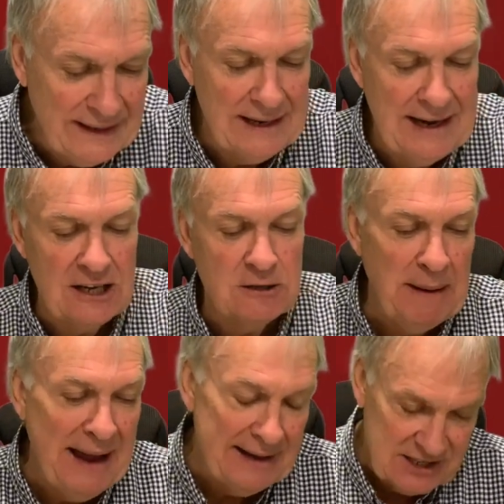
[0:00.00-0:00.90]
can
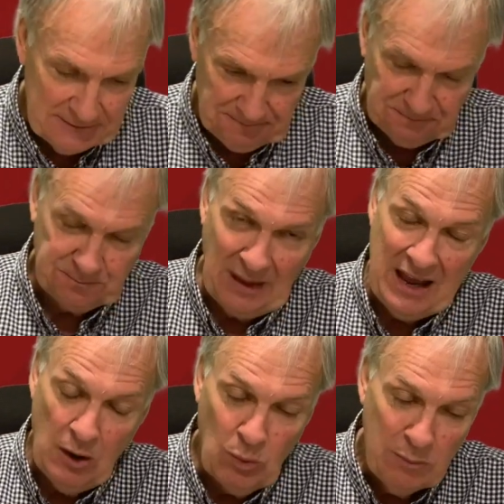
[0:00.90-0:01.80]
expect
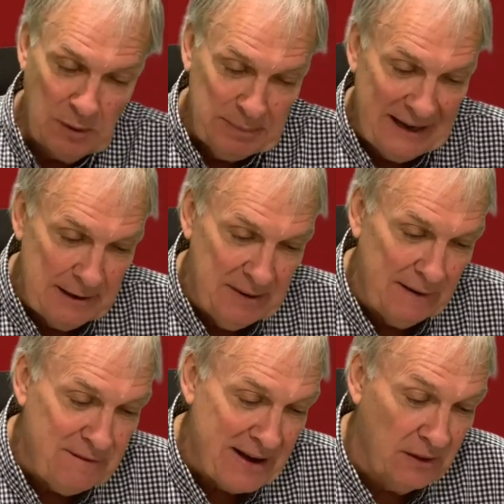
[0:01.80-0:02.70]
when we play them in the
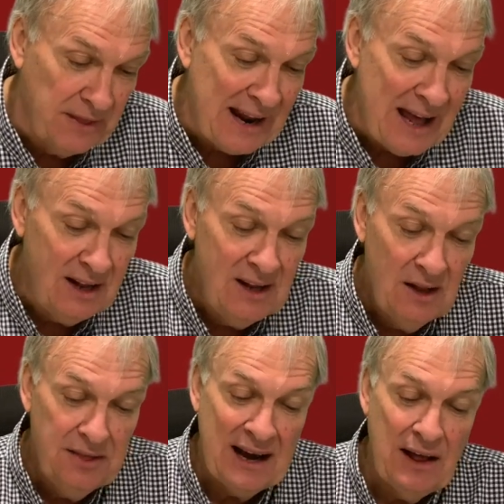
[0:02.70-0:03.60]
final.
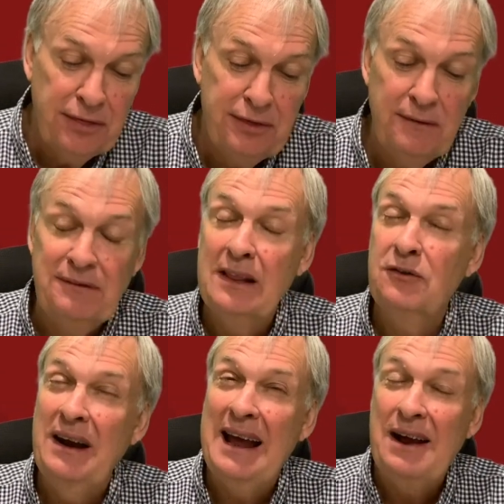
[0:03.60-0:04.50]

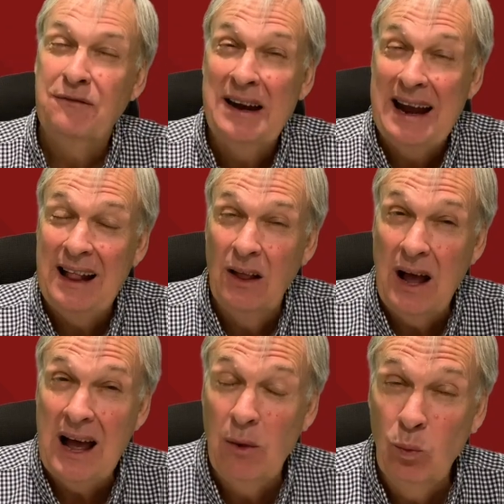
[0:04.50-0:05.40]
Villarreal
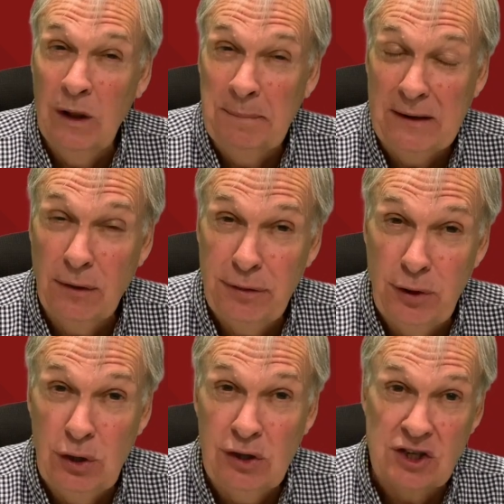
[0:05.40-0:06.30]
will be the
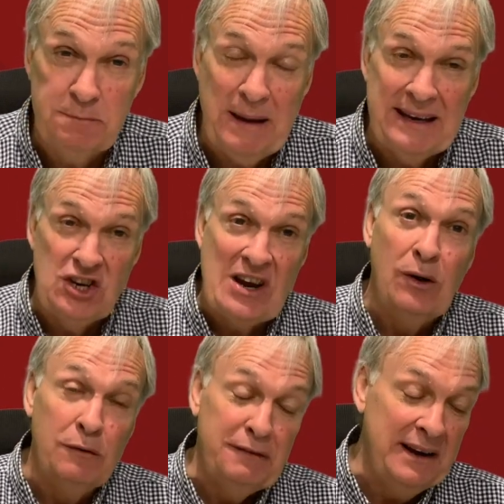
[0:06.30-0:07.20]
third Spanish
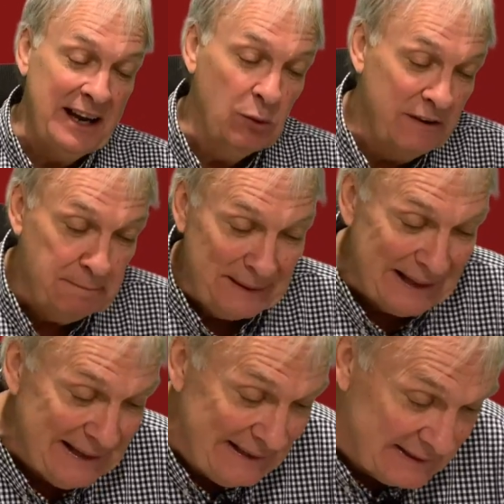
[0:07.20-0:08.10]
outfit that we've
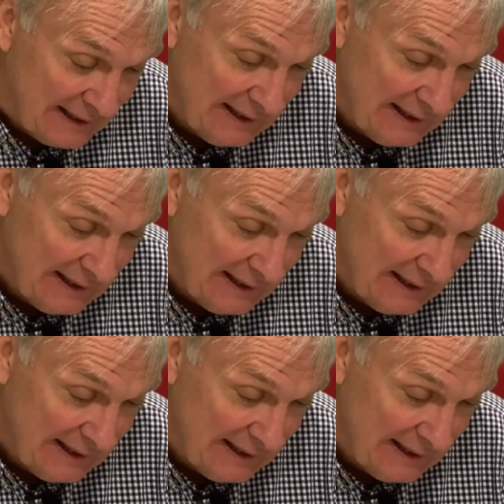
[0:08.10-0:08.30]
played